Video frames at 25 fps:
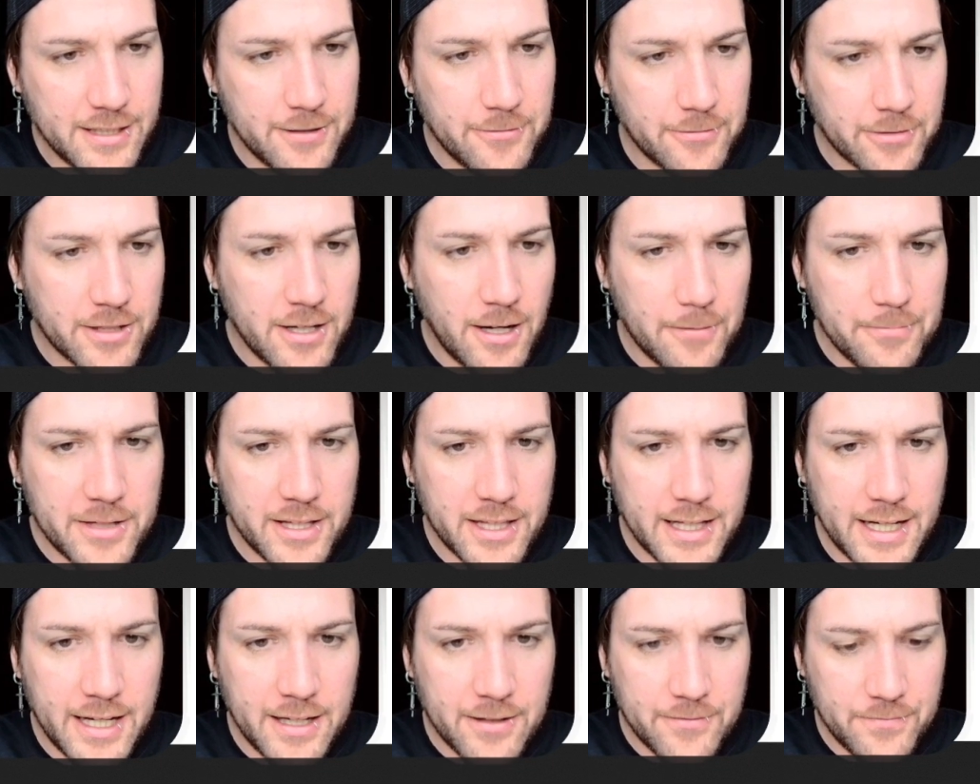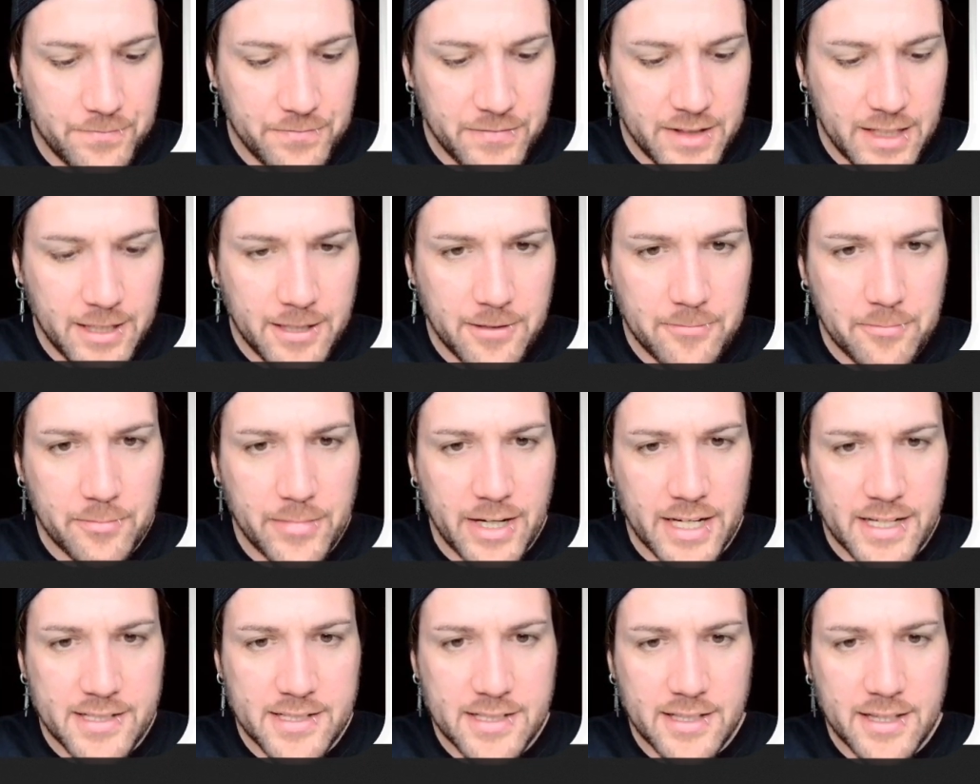You'll copy that,
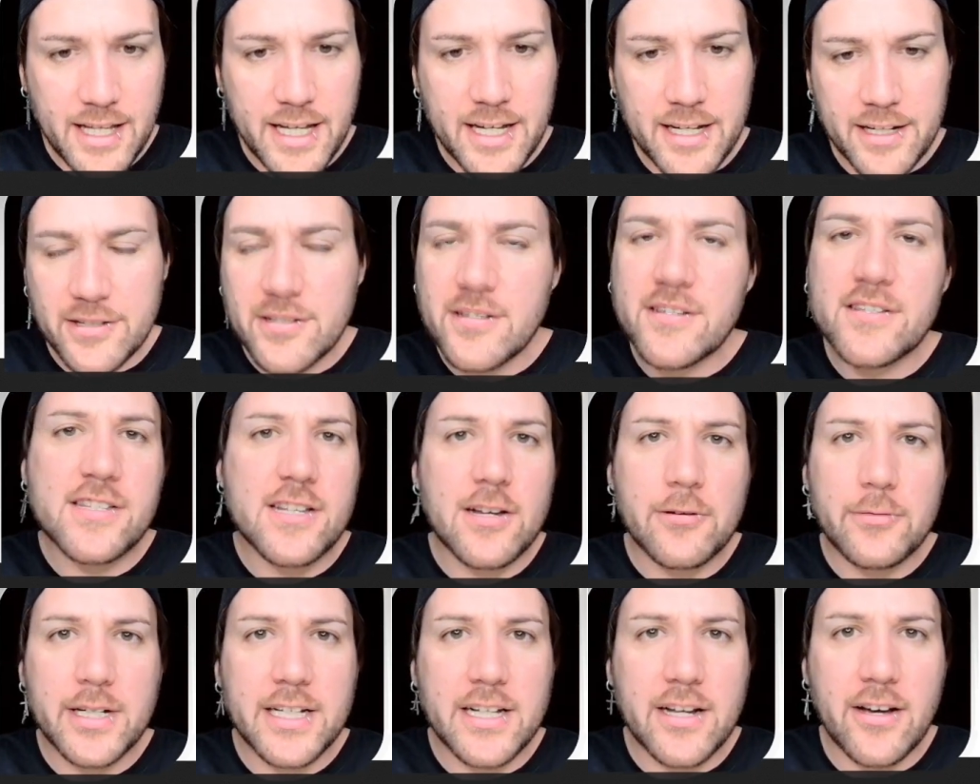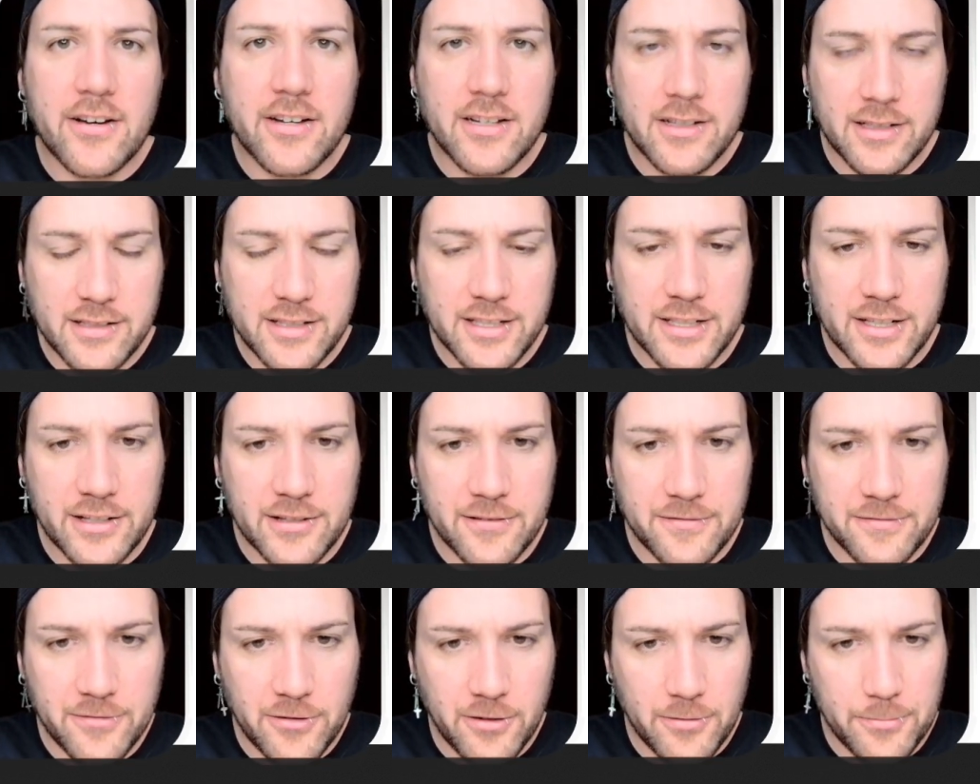paste it there, just so we know, you know,
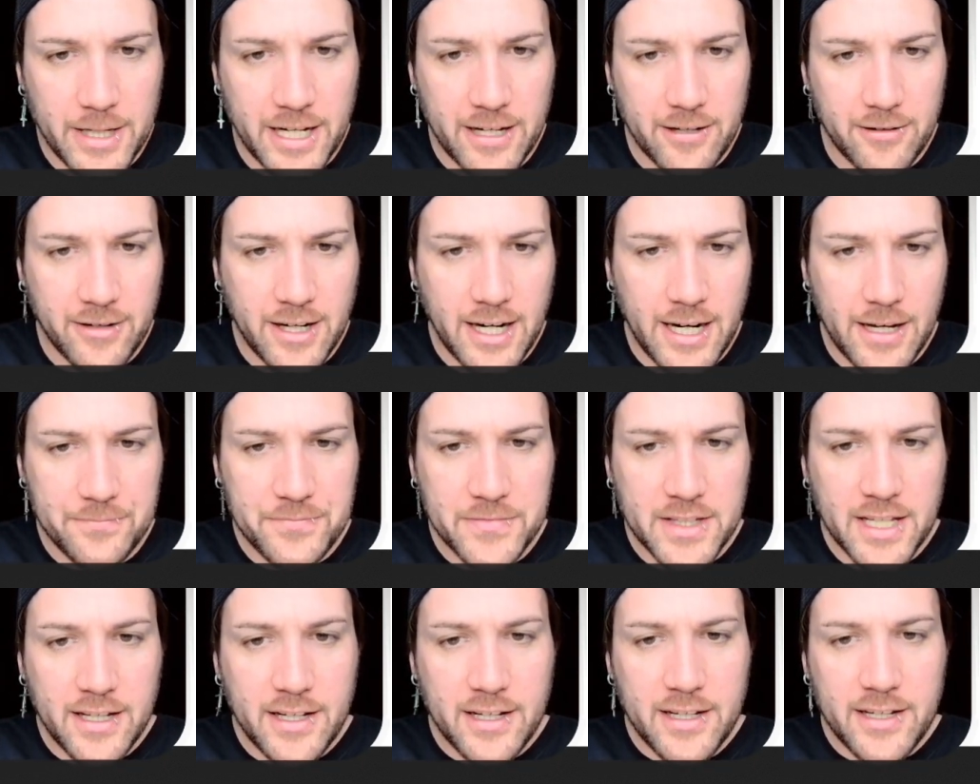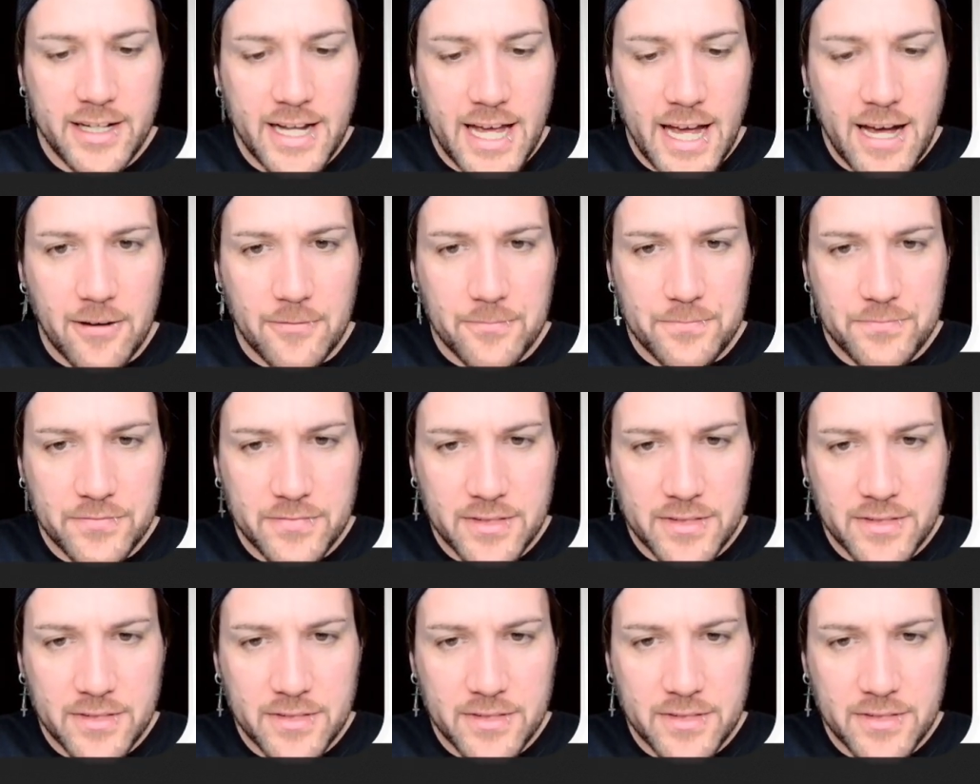the format, all right? Now,